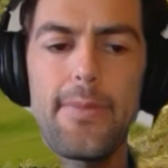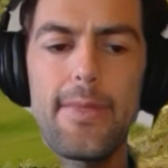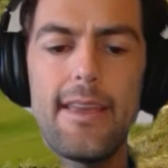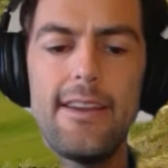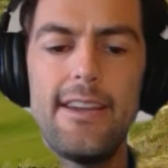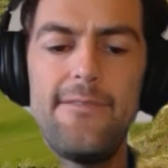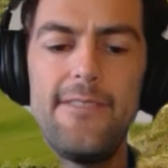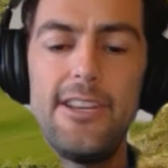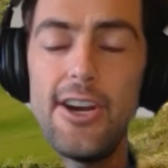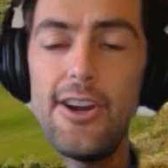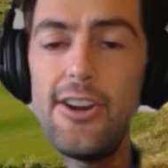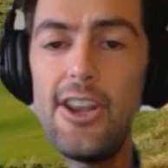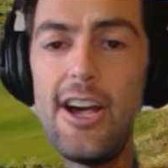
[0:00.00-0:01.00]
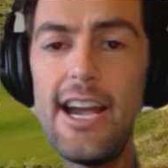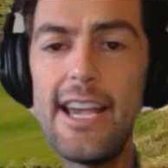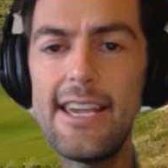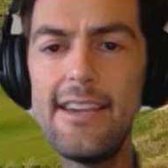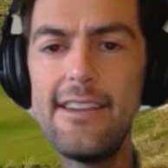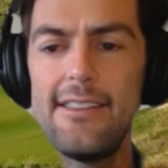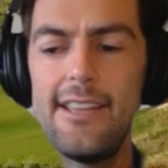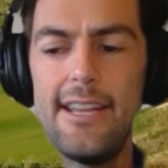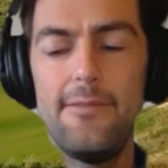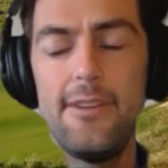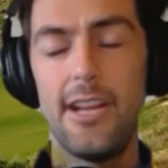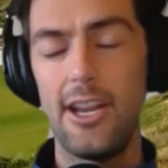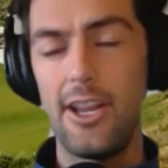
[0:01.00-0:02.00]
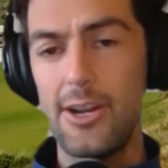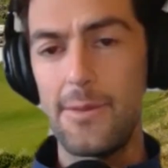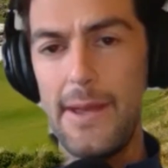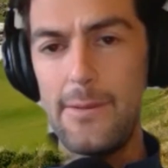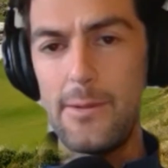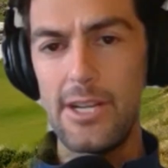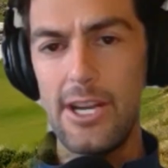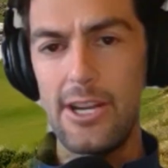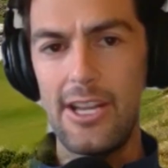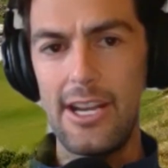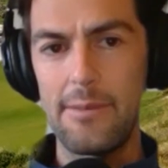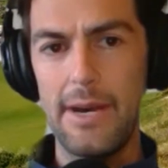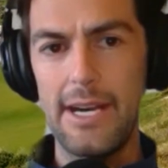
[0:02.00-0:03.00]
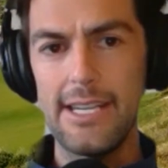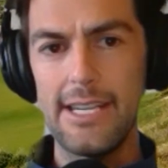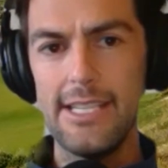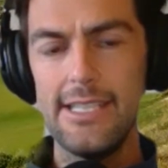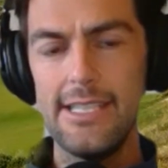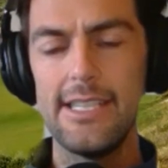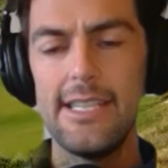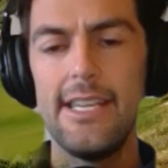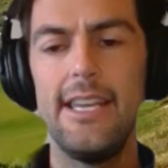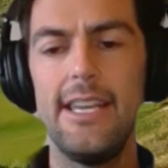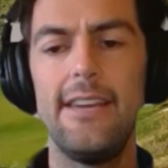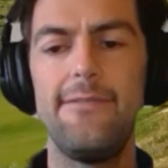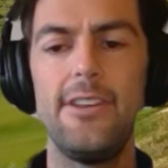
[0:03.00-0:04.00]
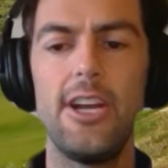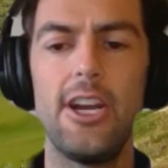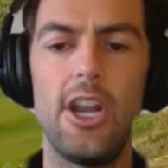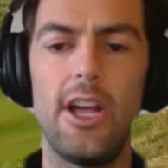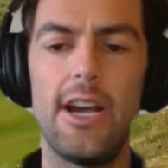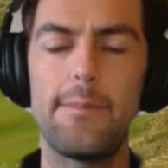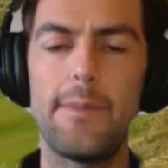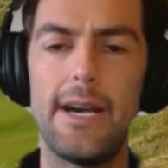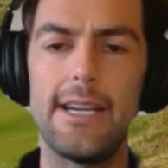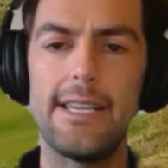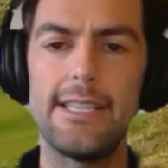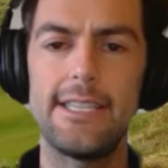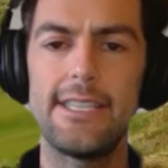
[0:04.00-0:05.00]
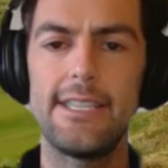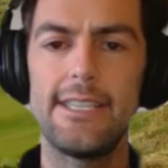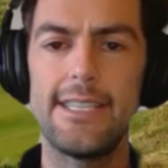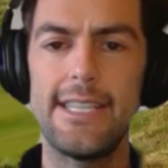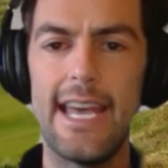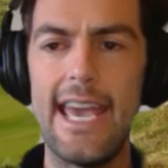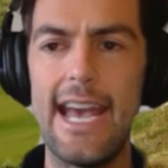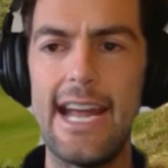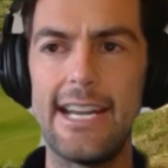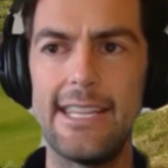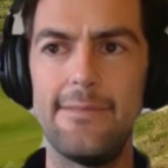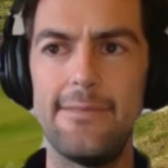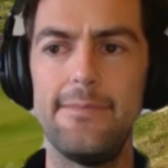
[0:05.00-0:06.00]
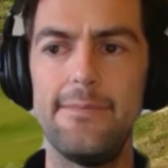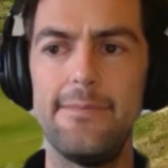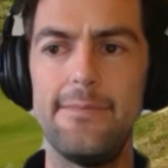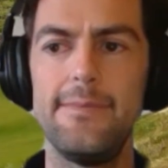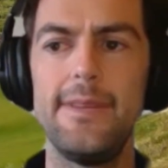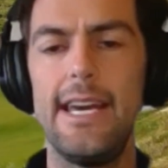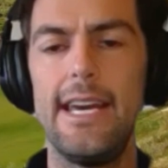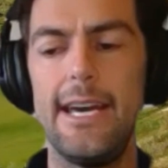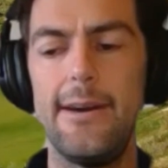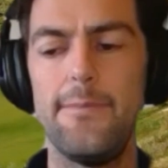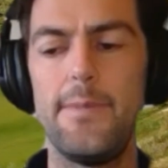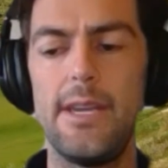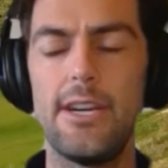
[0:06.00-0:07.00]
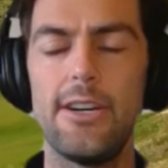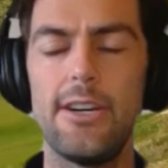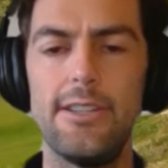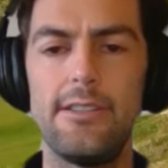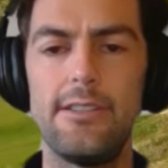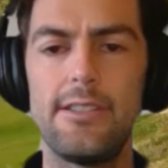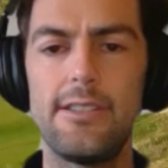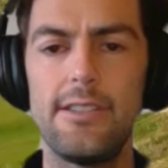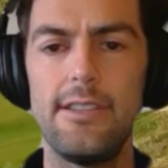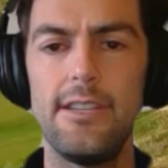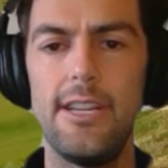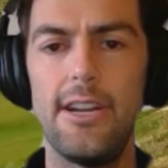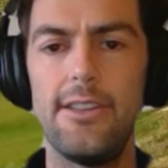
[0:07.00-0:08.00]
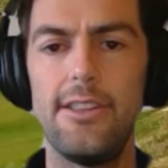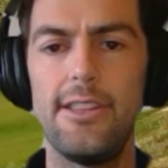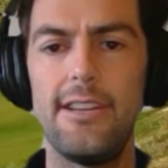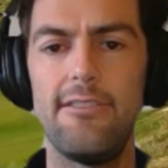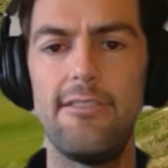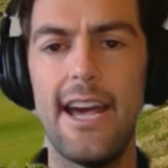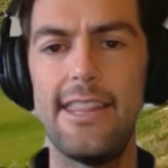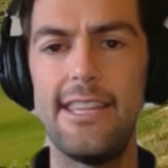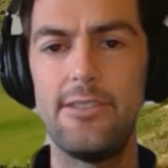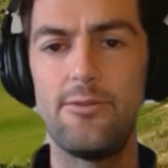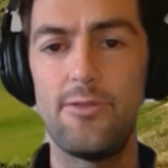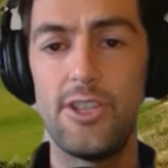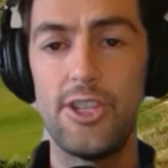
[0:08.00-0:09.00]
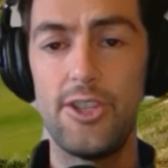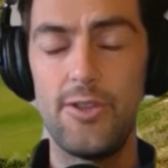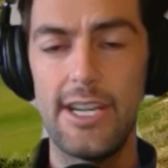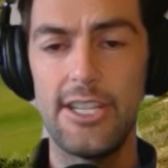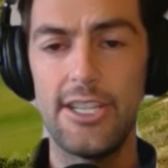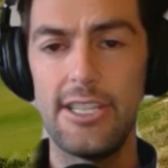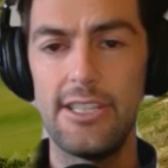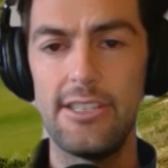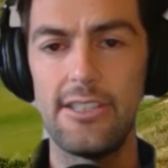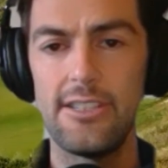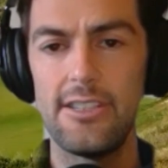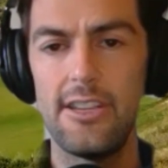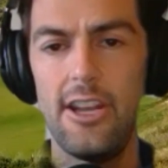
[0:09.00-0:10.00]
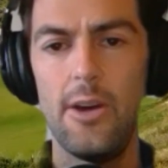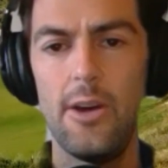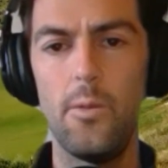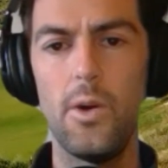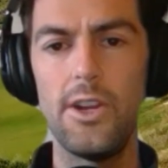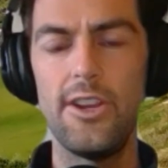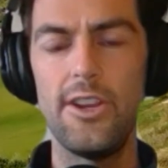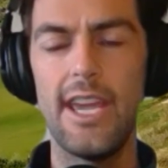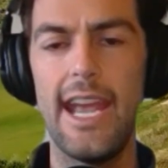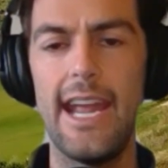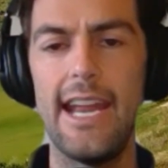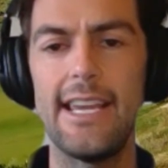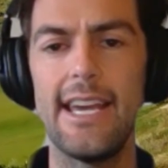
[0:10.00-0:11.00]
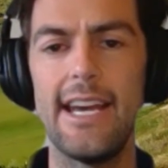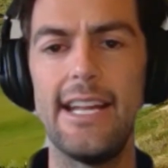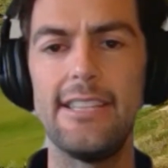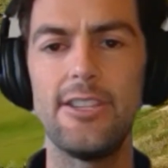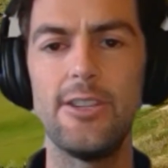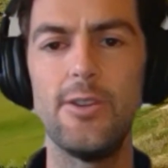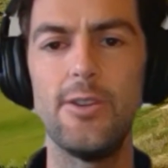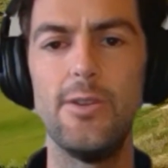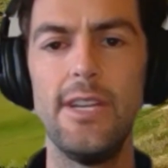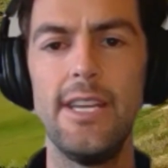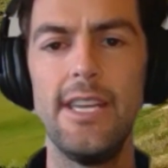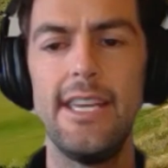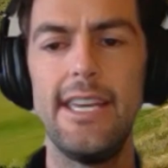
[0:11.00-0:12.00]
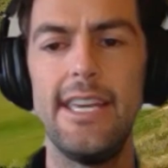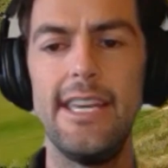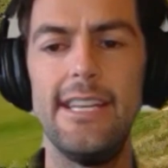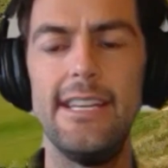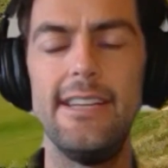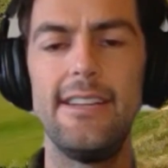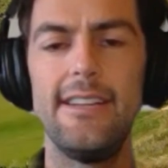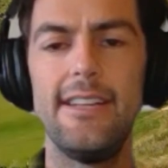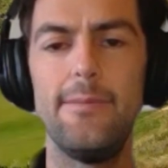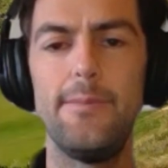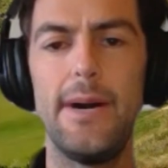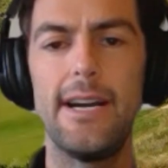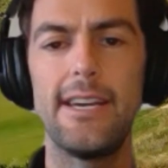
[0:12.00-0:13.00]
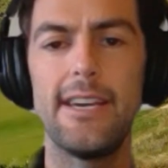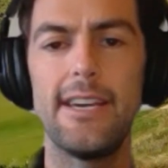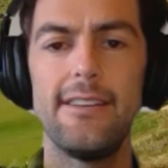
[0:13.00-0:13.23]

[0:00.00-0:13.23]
if you don't like, and a lot of people don't like bunkers, if you don't like bunkers, stay out of them, because there are these restrictions on what you can and can't do in a bunker.